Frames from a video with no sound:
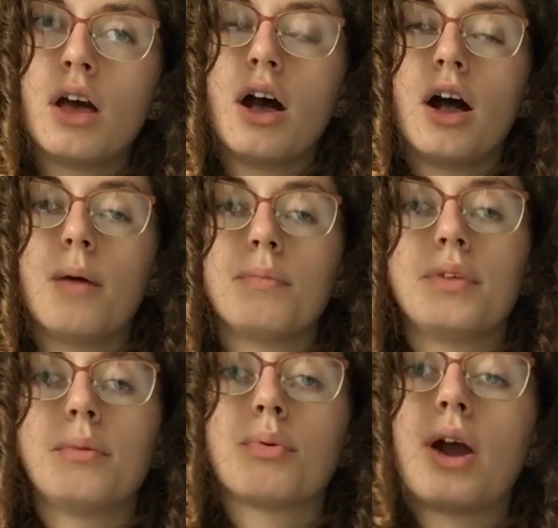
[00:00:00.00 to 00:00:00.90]

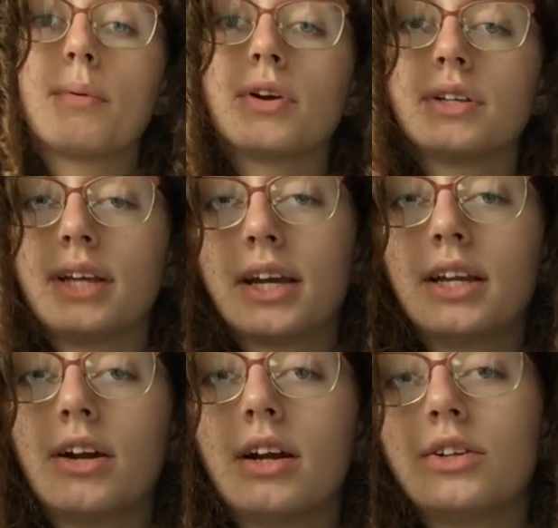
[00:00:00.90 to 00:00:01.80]
the primary,
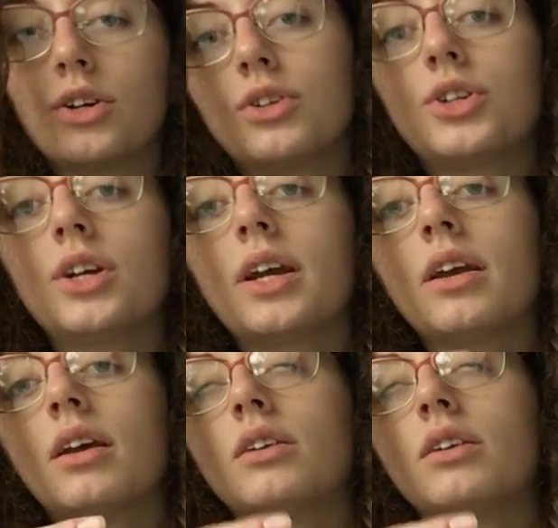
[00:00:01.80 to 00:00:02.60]
secondary, and tertiary,